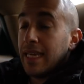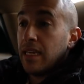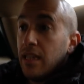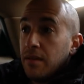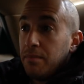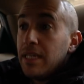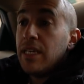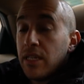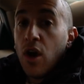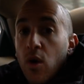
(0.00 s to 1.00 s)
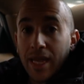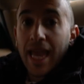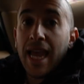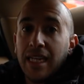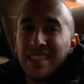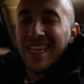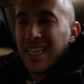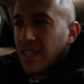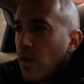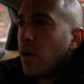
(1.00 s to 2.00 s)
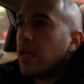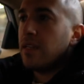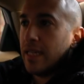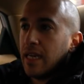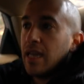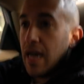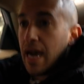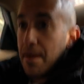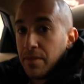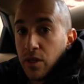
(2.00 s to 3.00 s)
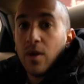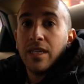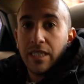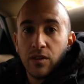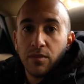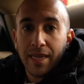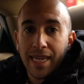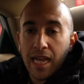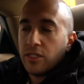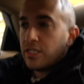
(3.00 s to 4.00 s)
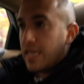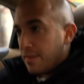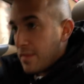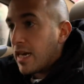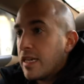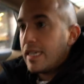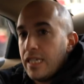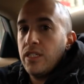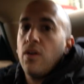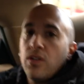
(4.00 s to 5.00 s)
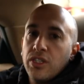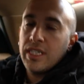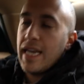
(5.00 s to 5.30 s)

like being okay saying, you know what, like I'm going to stick with my calories today. I'm not going to indulge